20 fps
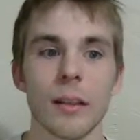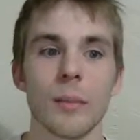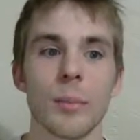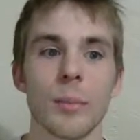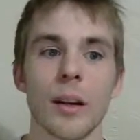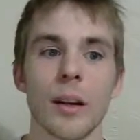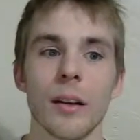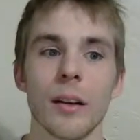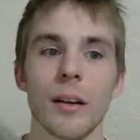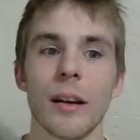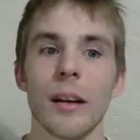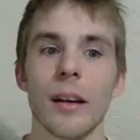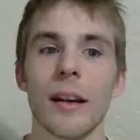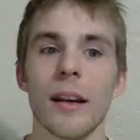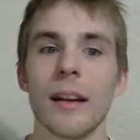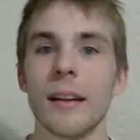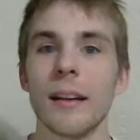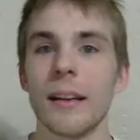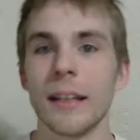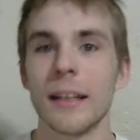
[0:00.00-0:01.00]
But an
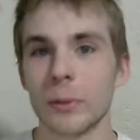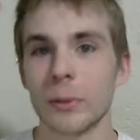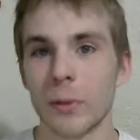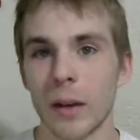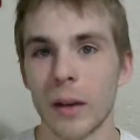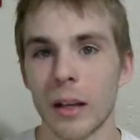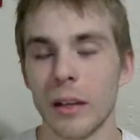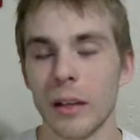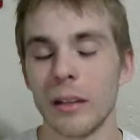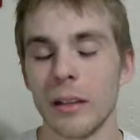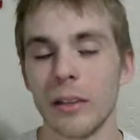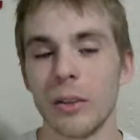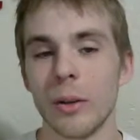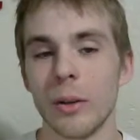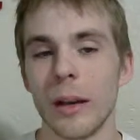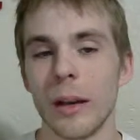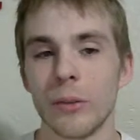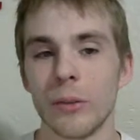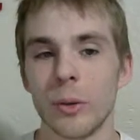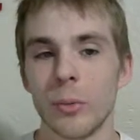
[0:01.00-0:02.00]
index fund, you
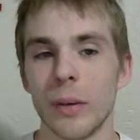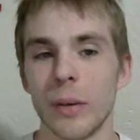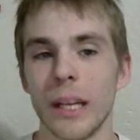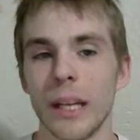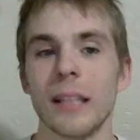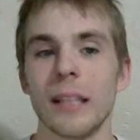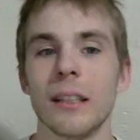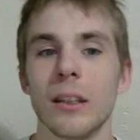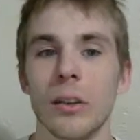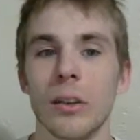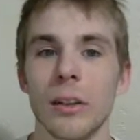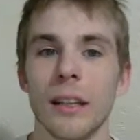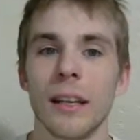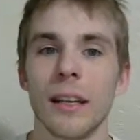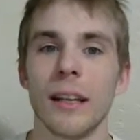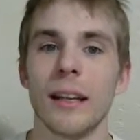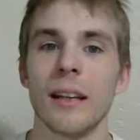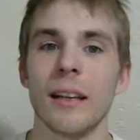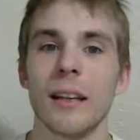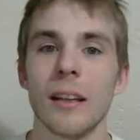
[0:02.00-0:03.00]
have to wait till the
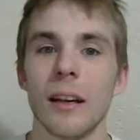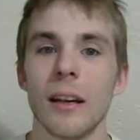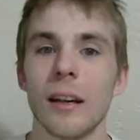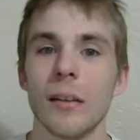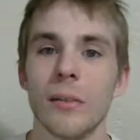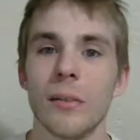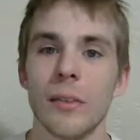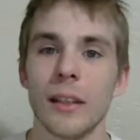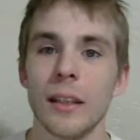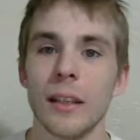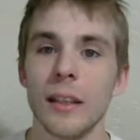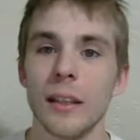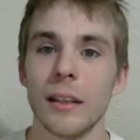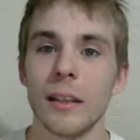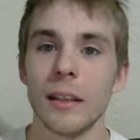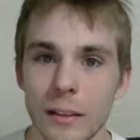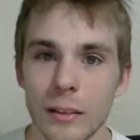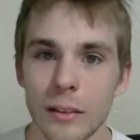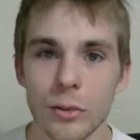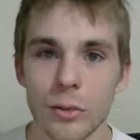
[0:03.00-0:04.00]
end of
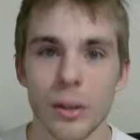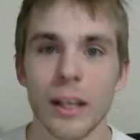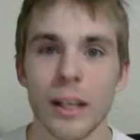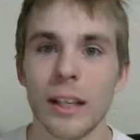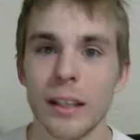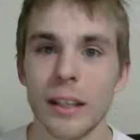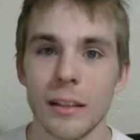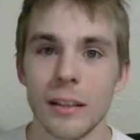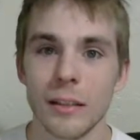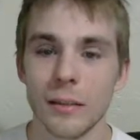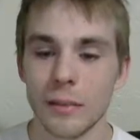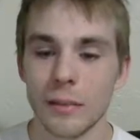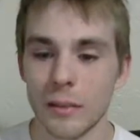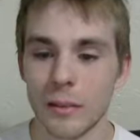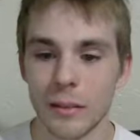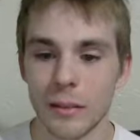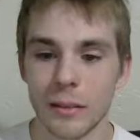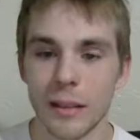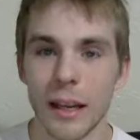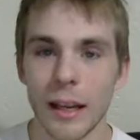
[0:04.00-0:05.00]
the trading
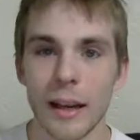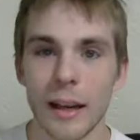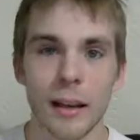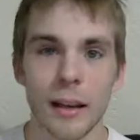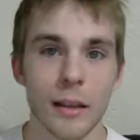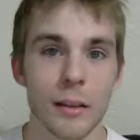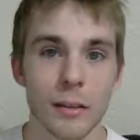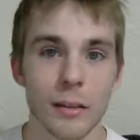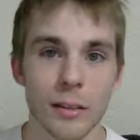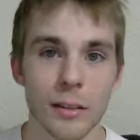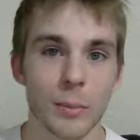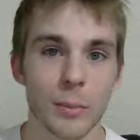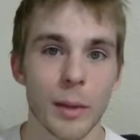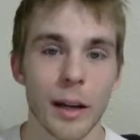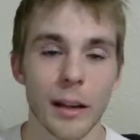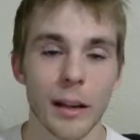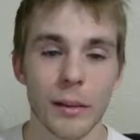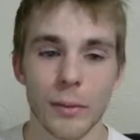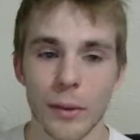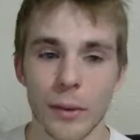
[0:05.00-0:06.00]
day to
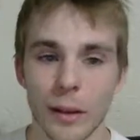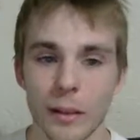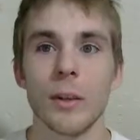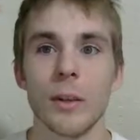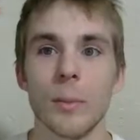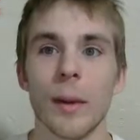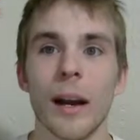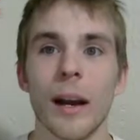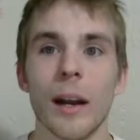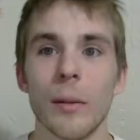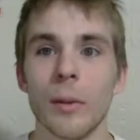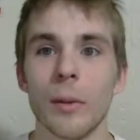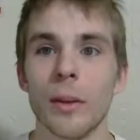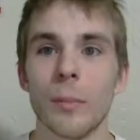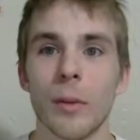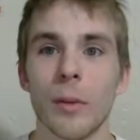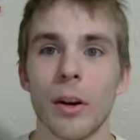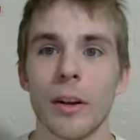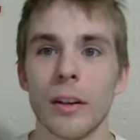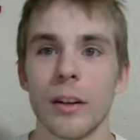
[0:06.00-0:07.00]
buy the fund. You buy it when the
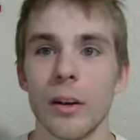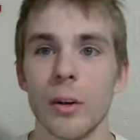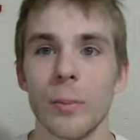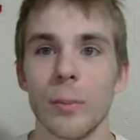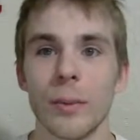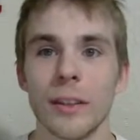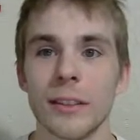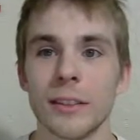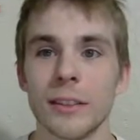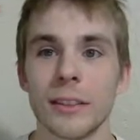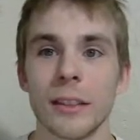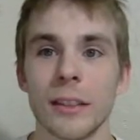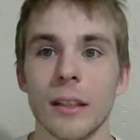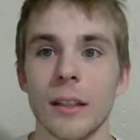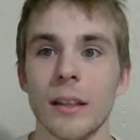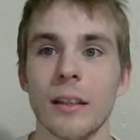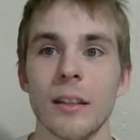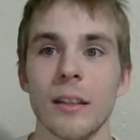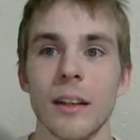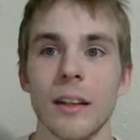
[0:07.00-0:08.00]
market opens,
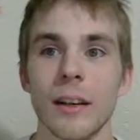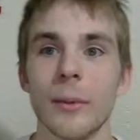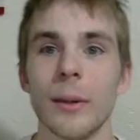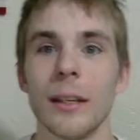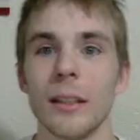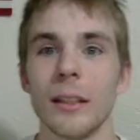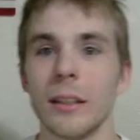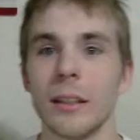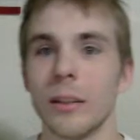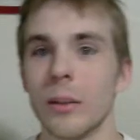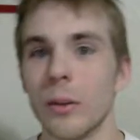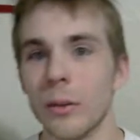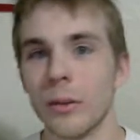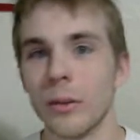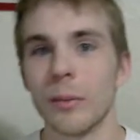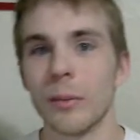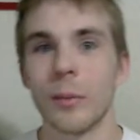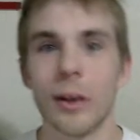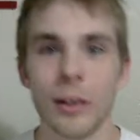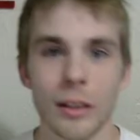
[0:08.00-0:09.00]
you gotta wait till
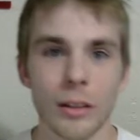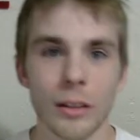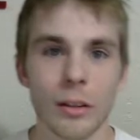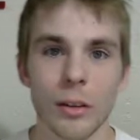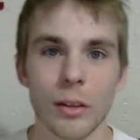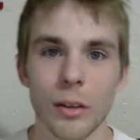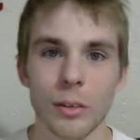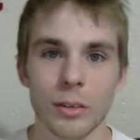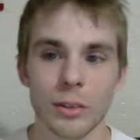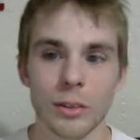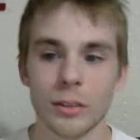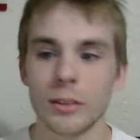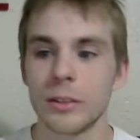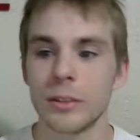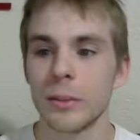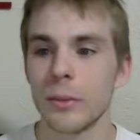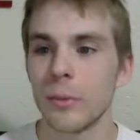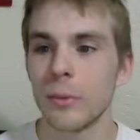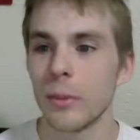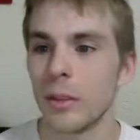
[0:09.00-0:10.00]
the market
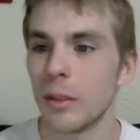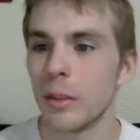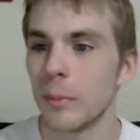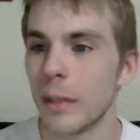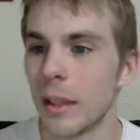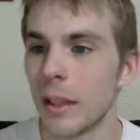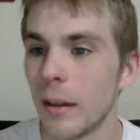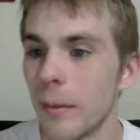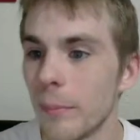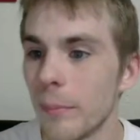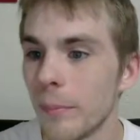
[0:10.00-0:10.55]
closes for you to buy it.